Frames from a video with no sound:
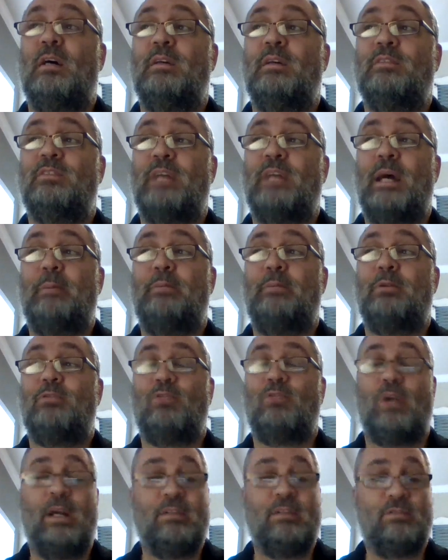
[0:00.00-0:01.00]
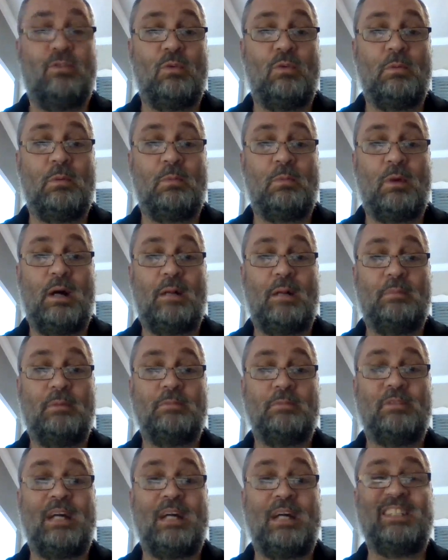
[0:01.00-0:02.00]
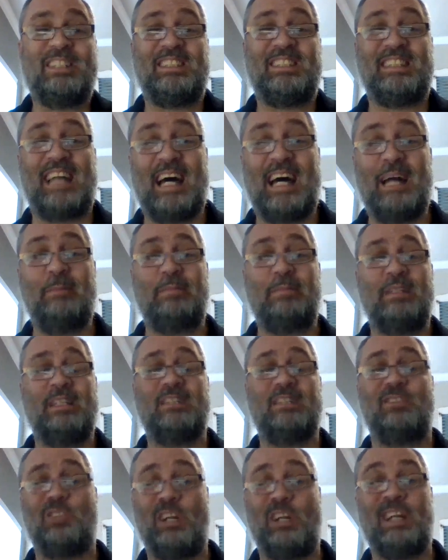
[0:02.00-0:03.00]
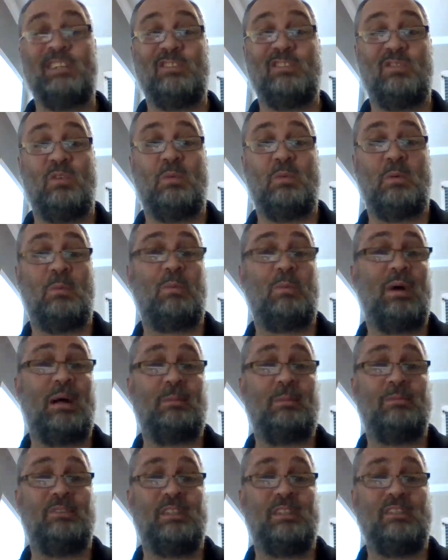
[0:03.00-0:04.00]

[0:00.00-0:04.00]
sample transformer problems. I just typed in transformer problems